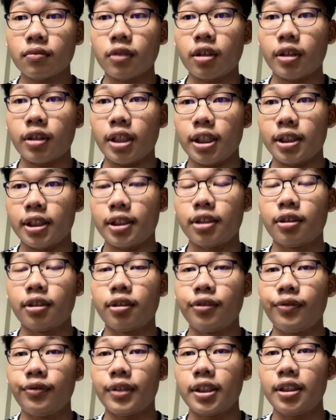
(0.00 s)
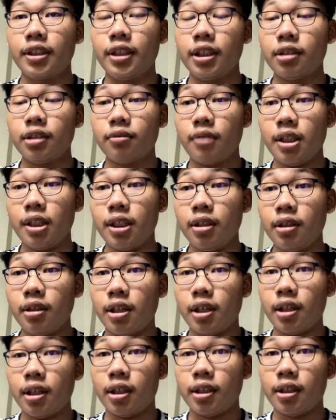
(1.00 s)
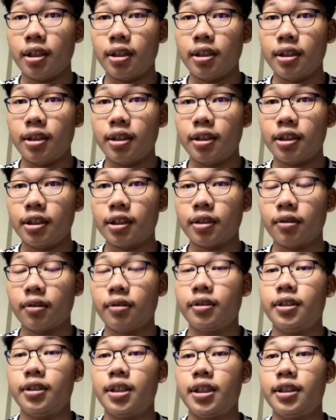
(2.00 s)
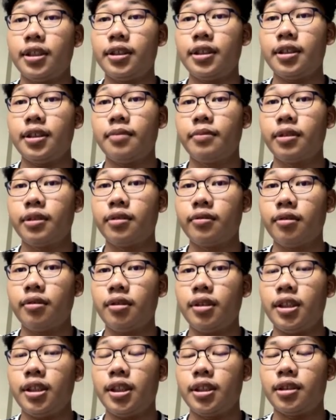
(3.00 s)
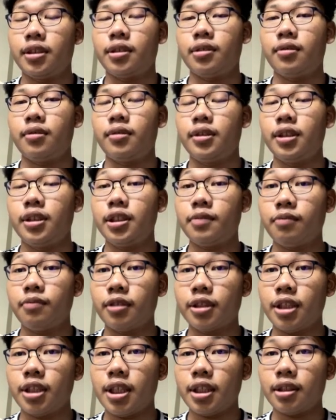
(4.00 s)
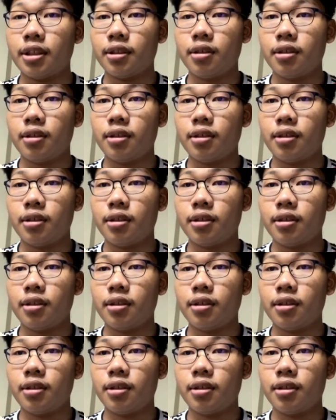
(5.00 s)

Okay, so for the next one is cosine similarity. So in this project,